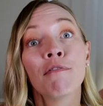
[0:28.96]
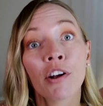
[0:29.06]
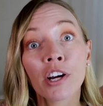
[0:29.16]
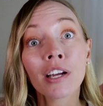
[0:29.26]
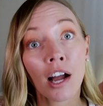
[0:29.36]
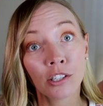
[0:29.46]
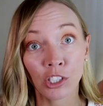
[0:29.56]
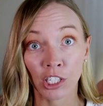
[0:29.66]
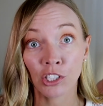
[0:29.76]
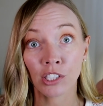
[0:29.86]
very
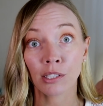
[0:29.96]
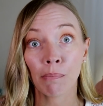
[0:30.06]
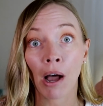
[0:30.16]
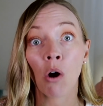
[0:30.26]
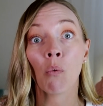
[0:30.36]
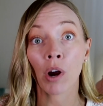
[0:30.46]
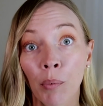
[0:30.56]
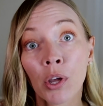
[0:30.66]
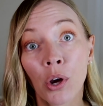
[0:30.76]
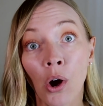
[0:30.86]
conscientious about where
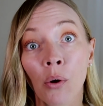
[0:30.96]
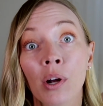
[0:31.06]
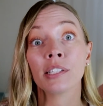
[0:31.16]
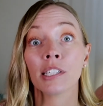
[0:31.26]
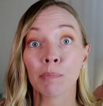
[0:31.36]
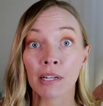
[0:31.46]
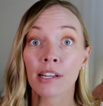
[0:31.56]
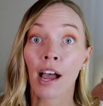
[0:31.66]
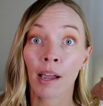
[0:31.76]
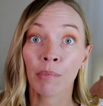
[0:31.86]
we go to spend
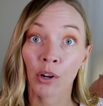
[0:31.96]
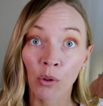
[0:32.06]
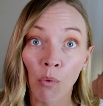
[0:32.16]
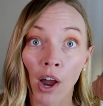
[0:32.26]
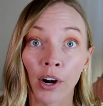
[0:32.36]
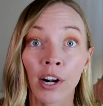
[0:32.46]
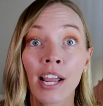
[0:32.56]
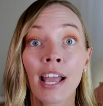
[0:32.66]
time near the water